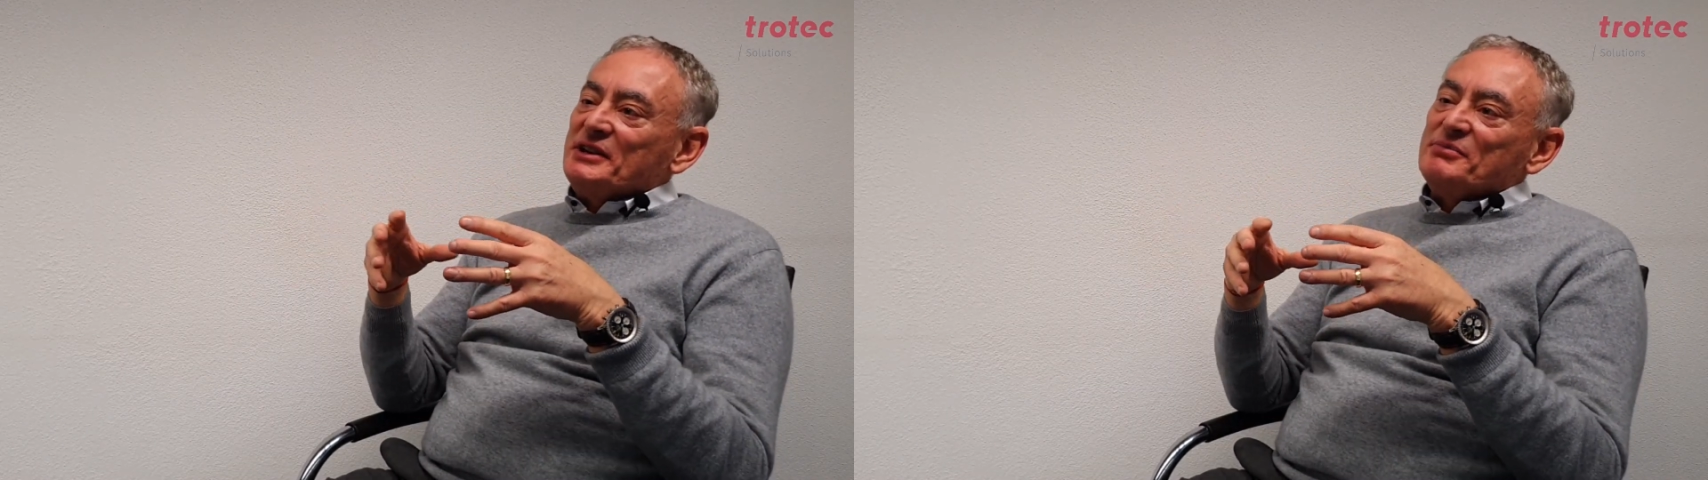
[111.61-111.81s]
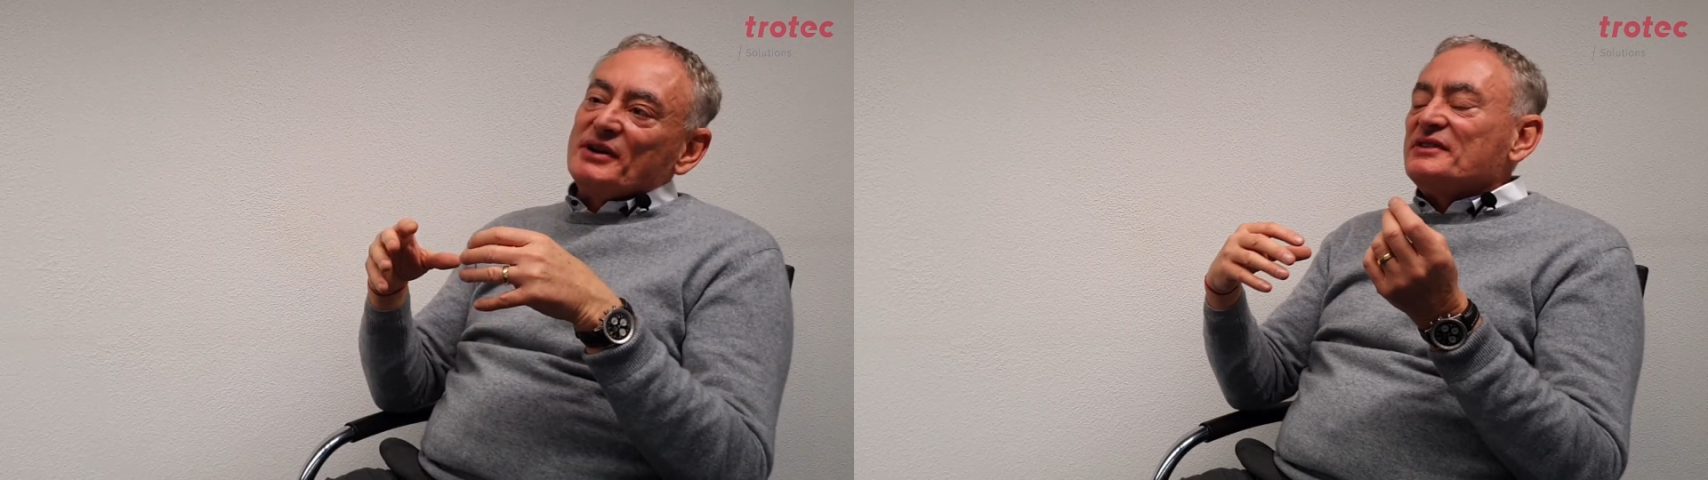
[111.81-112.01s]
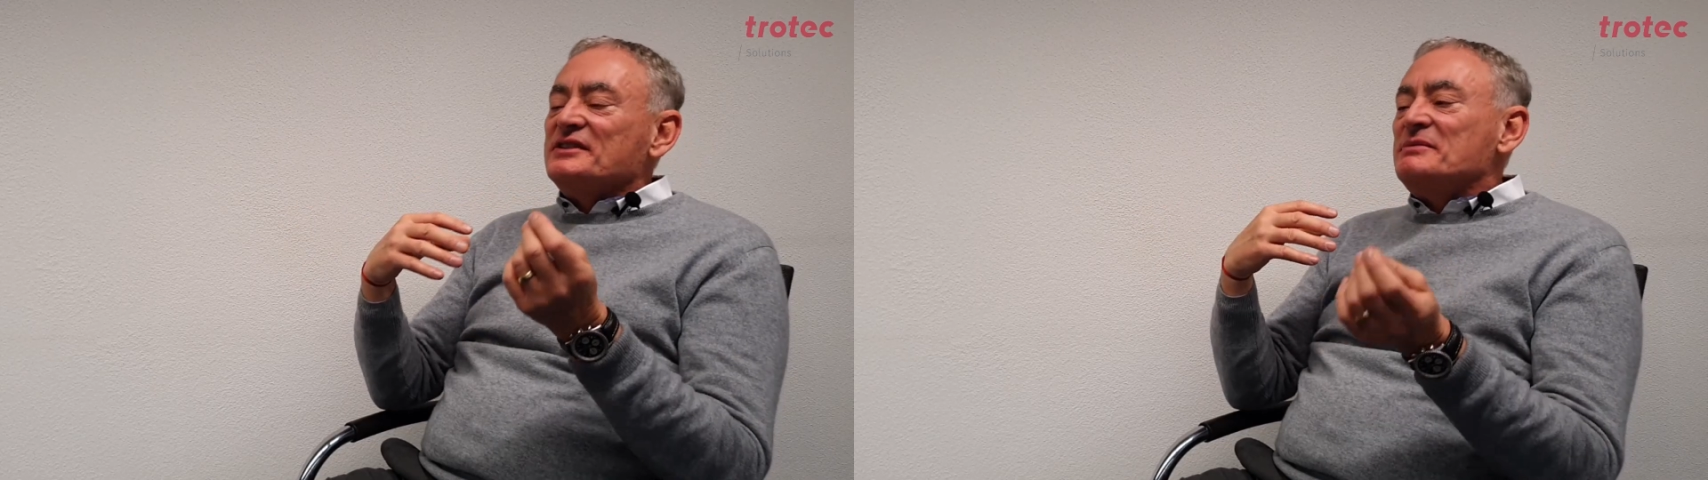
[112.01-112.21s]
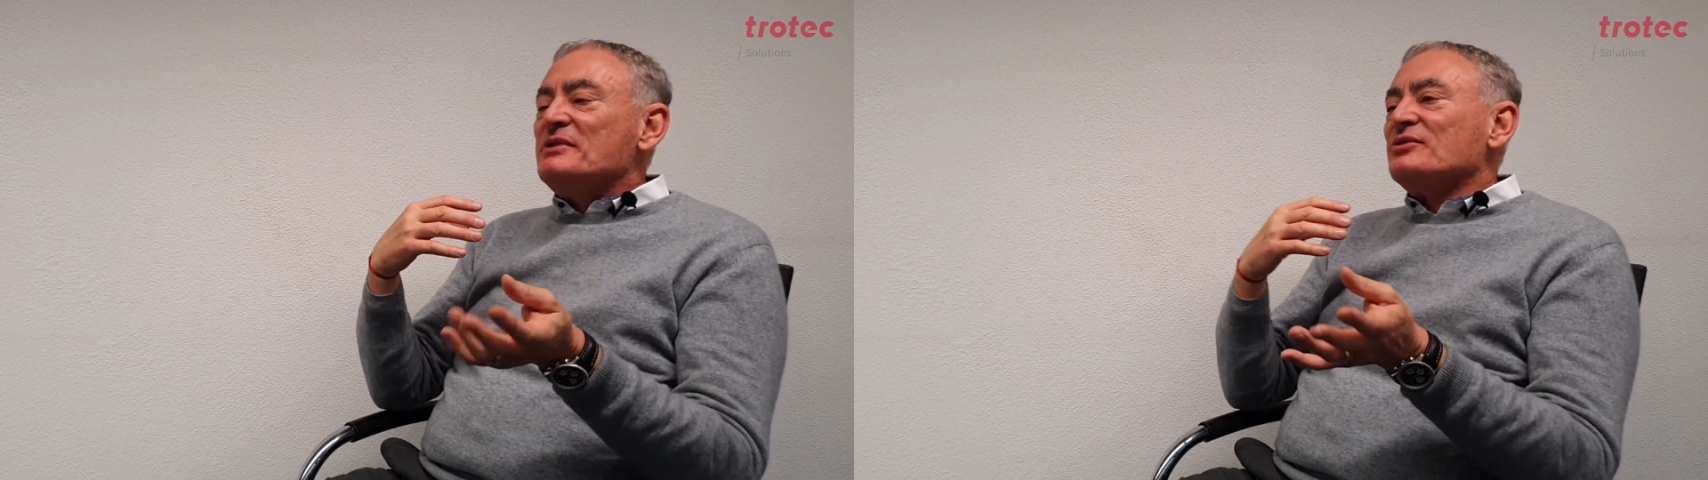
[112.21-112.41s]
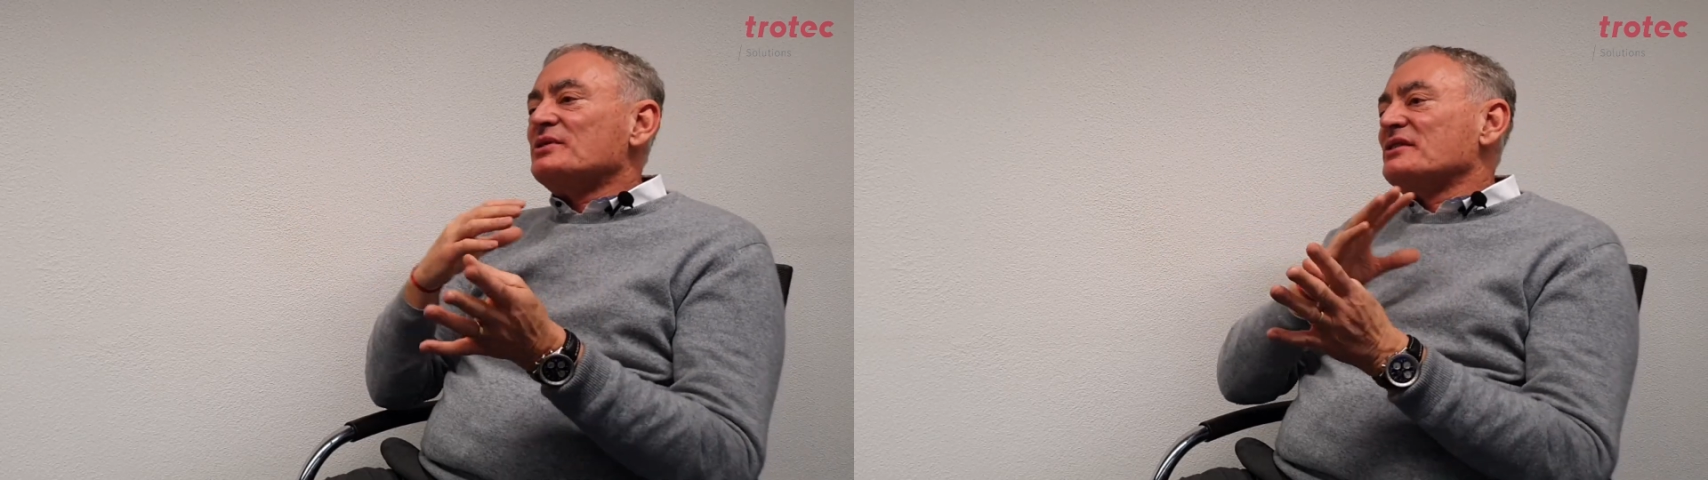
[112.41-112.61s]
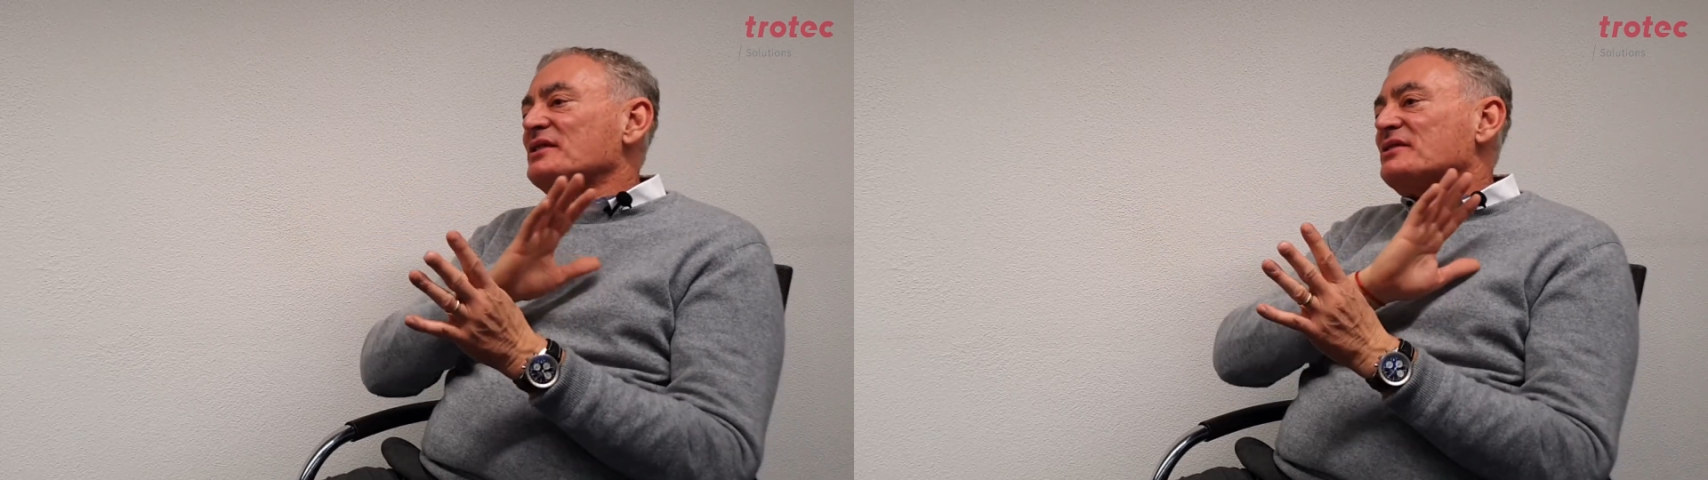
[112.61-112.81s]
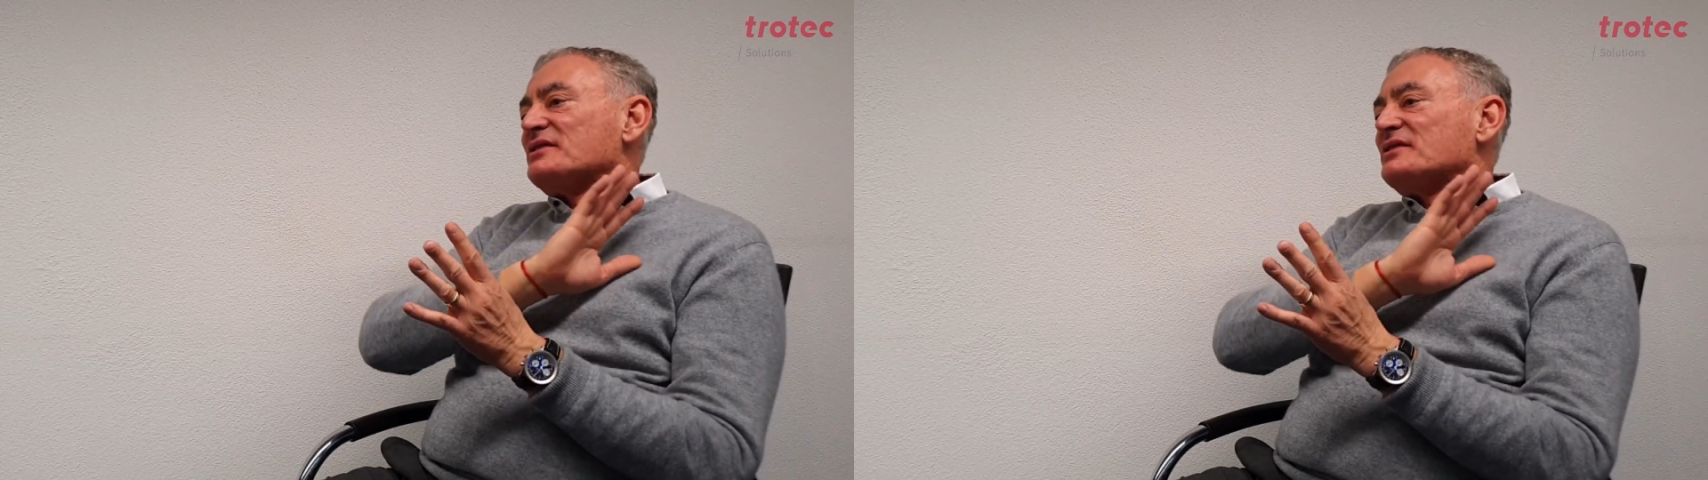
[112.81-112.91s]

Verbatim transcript: It is no longer the case that